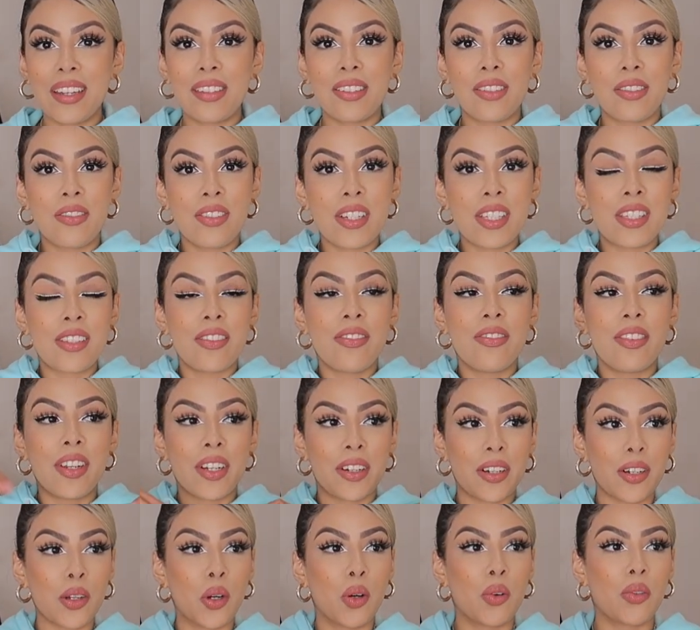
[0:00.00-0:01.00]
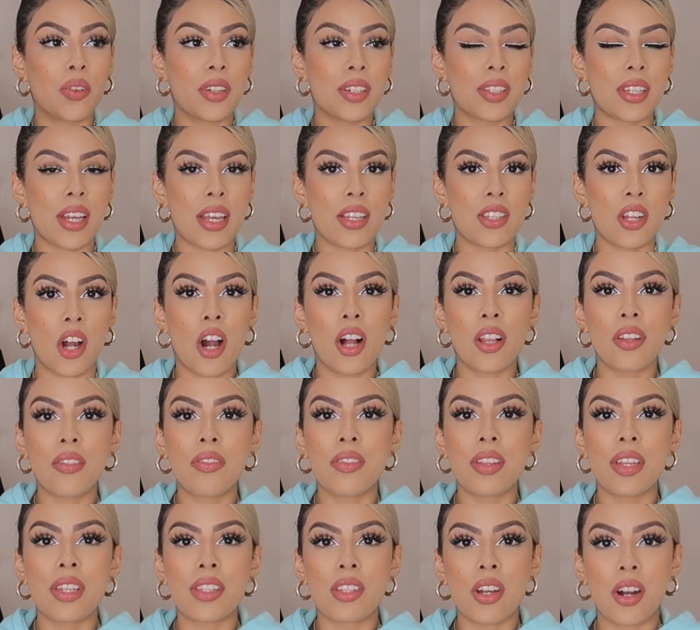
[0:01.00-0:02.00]
It fits very oversized. All
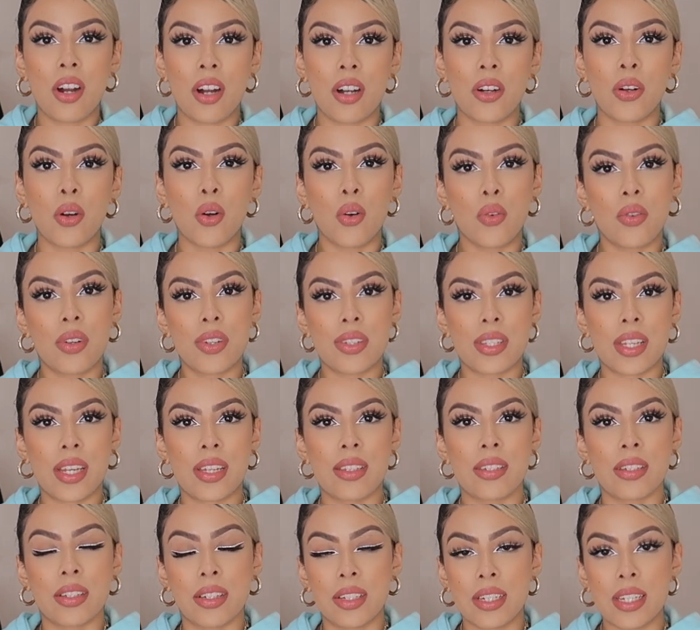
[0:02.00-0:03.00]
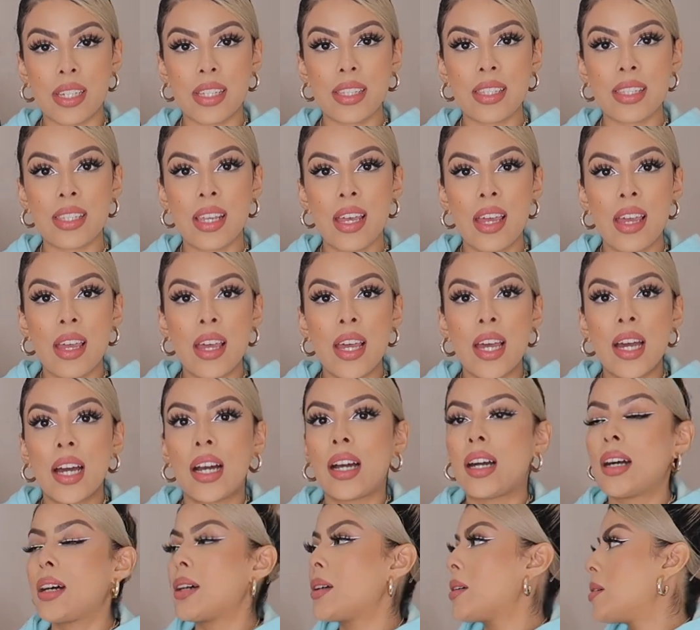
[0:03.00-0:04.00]
of these are oversized hoodies.
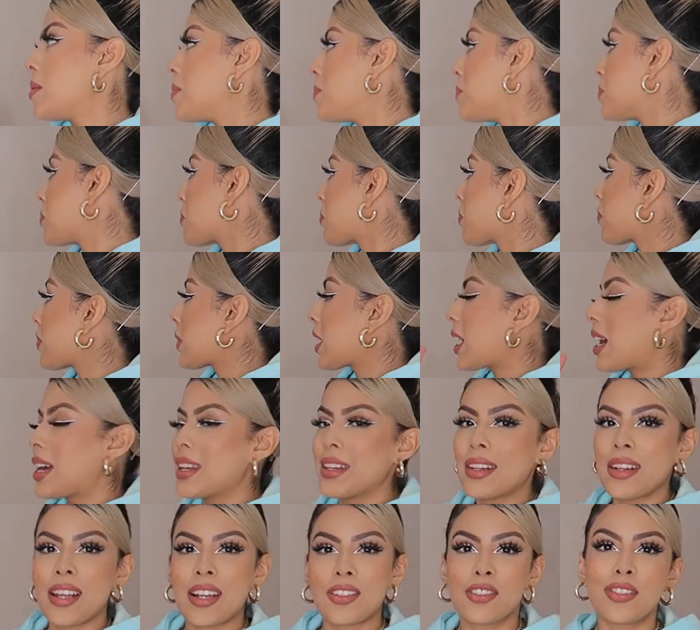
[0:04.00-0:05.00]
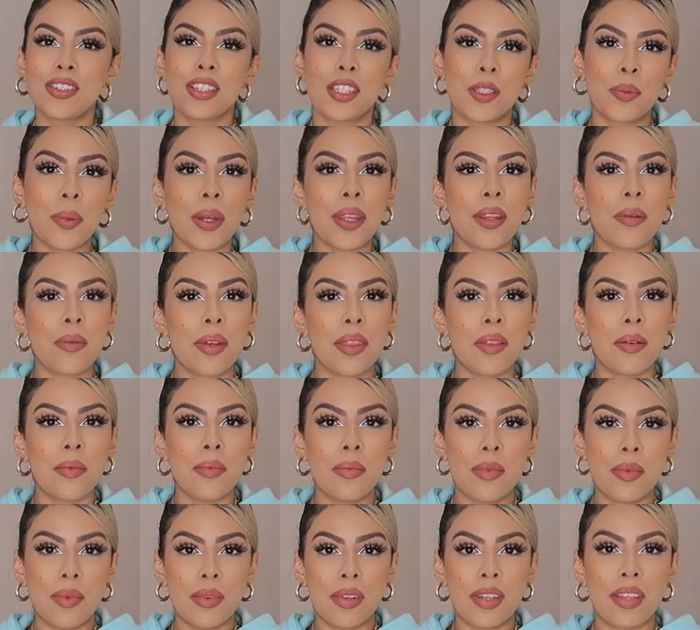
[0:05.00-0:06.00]
I didn't actually explain
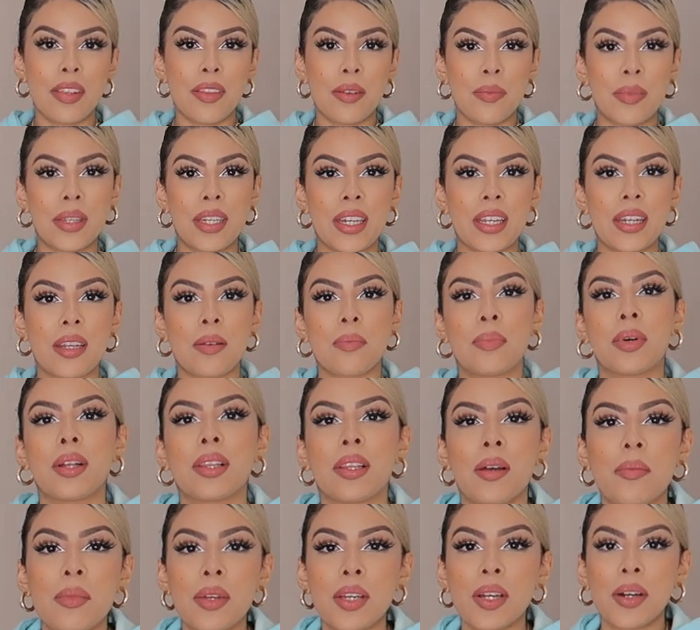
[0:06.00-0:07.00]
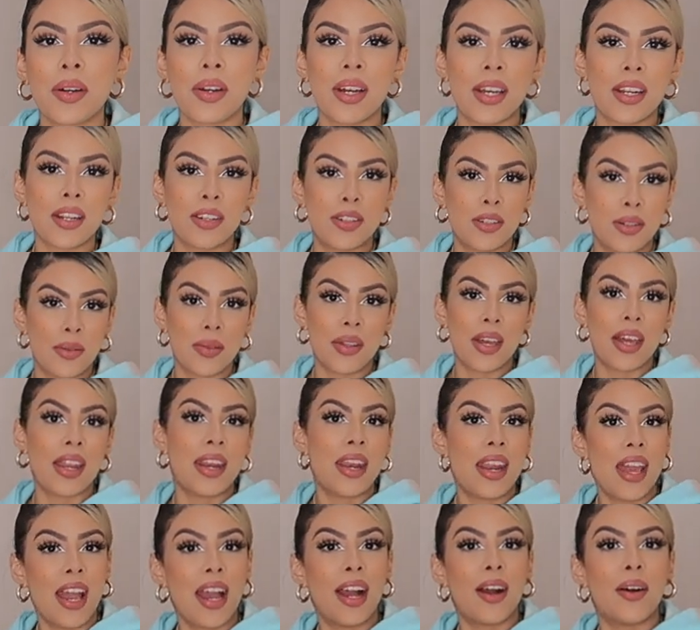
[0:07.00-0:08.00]
them in the beginning, but let me go ahead and do
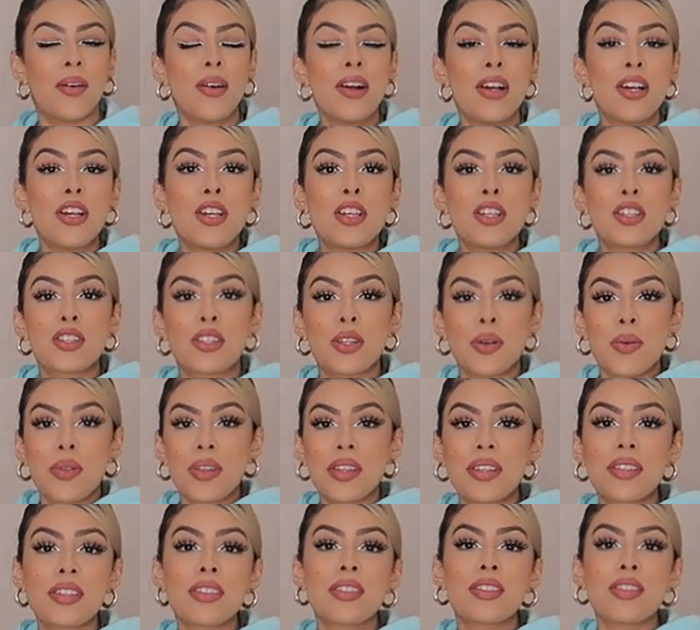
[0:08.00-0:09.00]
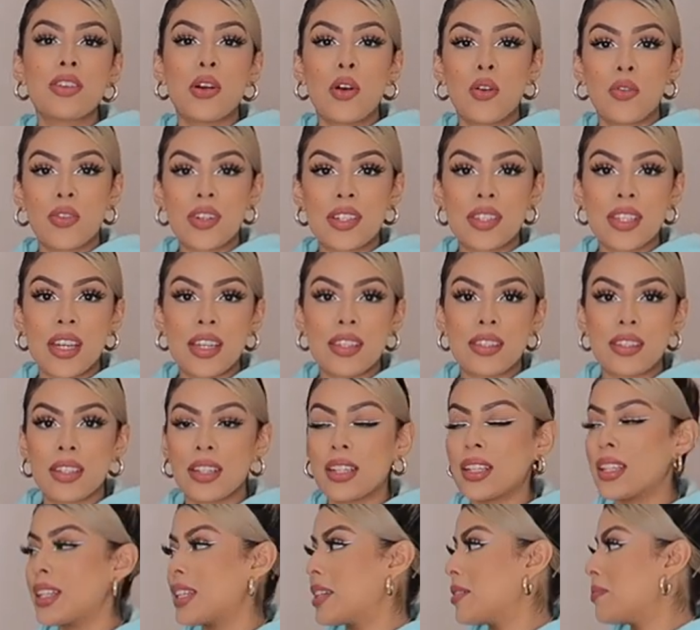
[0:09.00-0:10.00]
that now. So this is an oversized
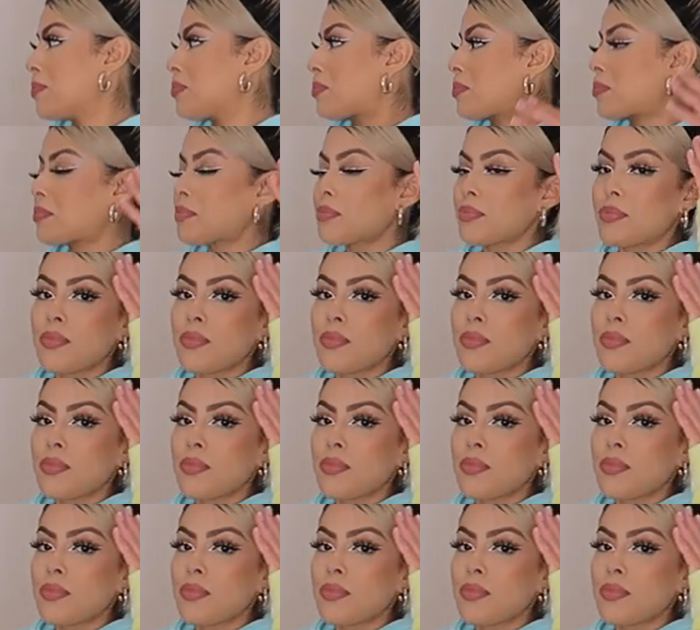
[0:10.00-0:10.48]
hoodie.